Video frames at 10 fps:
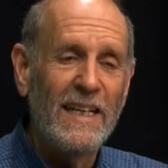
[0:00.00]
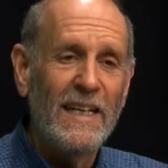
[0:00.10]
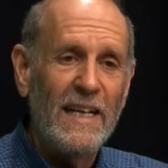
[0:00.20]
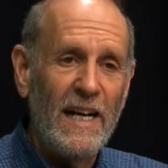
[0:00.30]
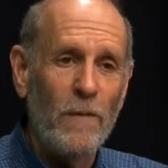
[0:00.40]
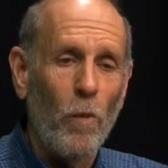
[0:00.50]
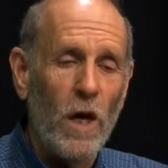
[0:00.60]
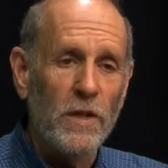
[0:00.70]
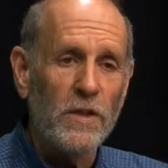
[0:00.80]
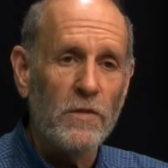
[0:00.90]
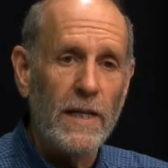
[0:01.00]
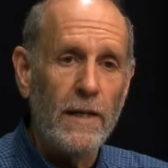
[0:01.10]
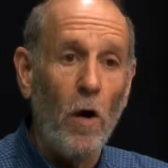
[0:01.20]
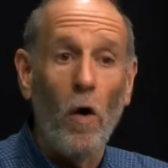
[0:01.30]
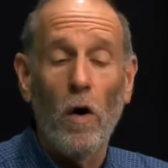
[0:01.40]
in Wall Street,
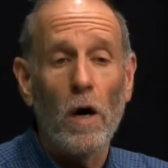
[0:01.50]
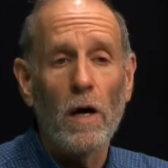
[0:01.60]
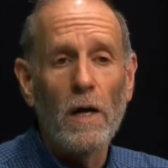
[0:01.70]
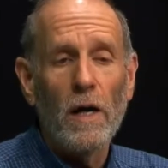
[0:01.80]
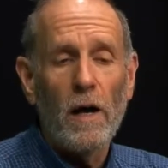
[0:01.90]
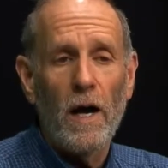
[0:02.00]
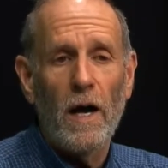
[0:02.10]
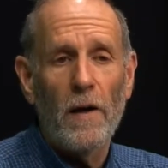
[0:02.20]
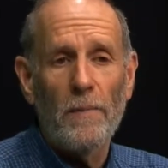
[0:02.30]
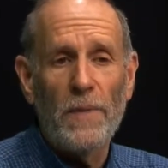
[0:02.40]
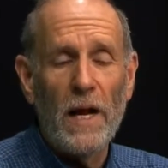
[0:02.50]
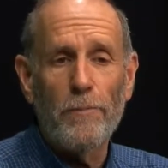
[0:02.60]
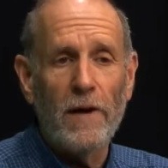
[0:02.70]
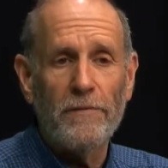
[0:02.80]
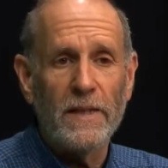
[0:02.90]
or uh, their
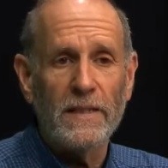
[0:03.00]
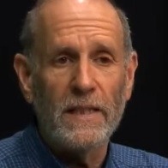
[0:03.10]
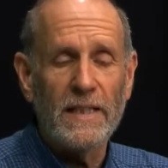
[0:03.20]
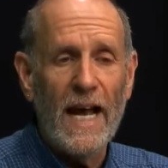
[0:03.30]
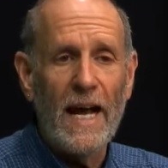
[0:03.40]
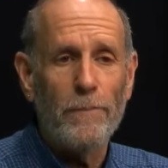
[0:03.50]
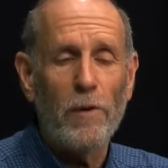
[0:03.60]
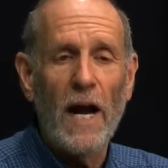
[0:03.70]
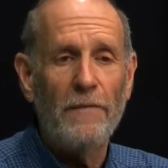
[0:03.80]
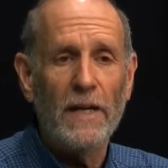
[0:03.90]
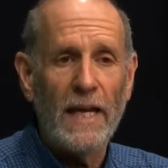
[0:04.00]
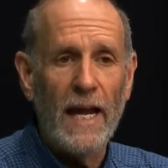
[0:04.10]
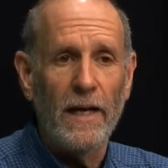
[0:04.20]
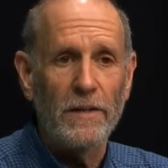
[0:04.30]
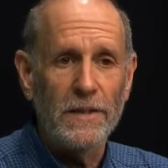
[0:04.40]
preference is to have private
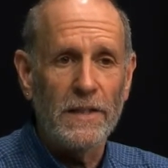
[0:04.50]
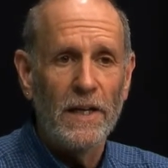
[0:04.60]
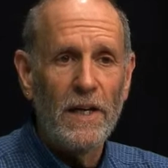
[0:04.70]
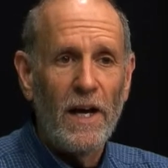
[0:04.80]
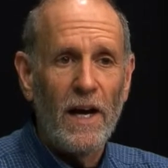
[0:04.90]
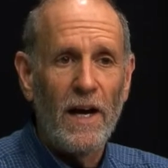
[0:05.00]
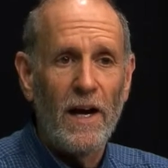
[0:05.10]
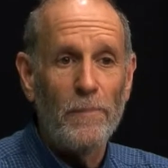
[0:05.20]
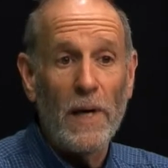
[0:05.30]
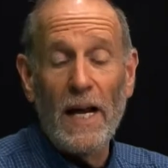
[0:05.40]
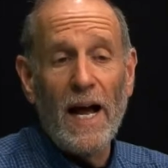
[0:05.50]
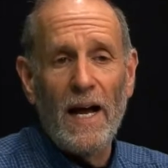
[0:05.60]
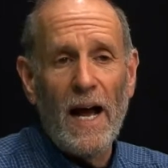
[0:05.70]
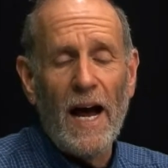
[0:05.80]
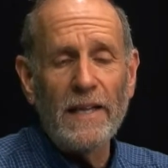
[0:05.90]
accounts. Uh, but I,
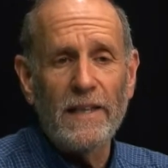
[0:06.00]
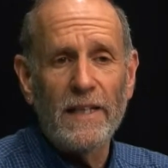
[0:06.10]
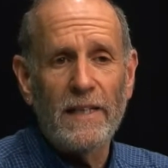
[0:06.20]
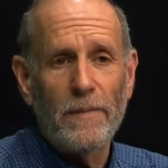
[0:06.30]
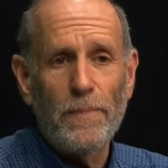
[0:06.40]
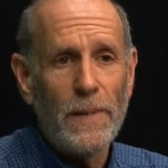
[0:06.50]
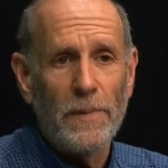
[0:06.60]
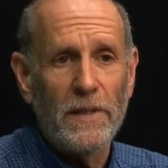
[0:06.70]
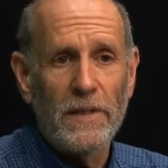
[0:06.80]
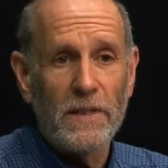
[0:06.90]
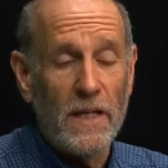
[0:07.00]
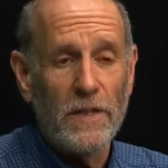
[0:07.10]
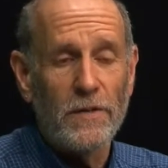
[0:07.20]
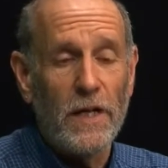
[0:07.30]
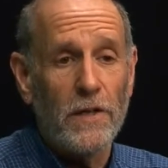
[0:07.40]
I think that people in this
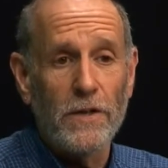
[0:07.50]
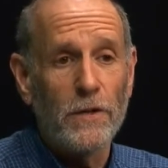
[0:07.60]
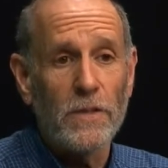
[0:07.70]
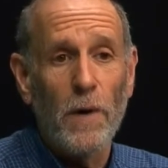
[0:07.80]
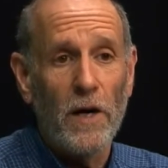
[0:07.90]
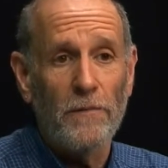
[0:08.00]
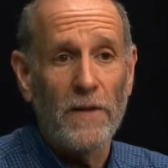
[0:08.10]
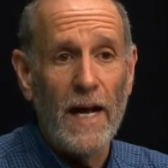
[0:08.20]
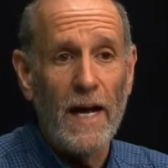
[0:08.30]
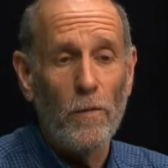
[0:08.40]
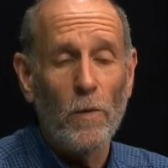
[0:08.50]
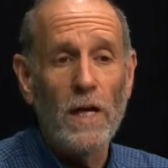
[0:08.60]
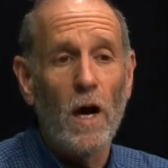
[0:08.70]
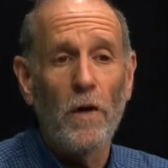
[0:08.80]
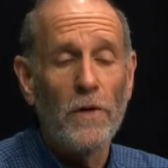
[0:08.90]
country are too smart for that. We
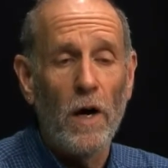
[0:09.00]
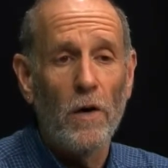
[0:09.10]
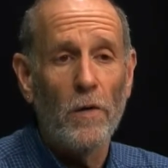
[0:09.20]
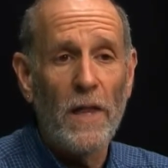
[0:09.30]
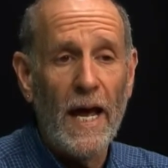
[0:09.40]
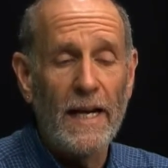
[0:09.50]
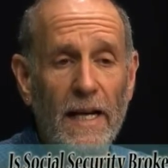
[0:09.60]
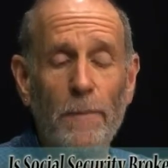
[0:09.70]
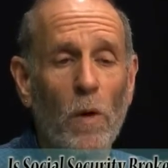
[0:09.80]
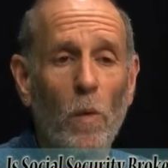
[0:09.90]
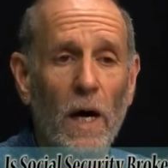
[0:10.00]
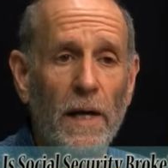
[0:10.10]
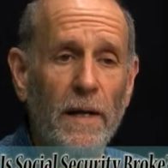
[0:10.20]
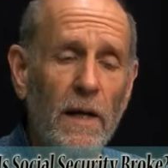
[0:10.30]
all know that, number one,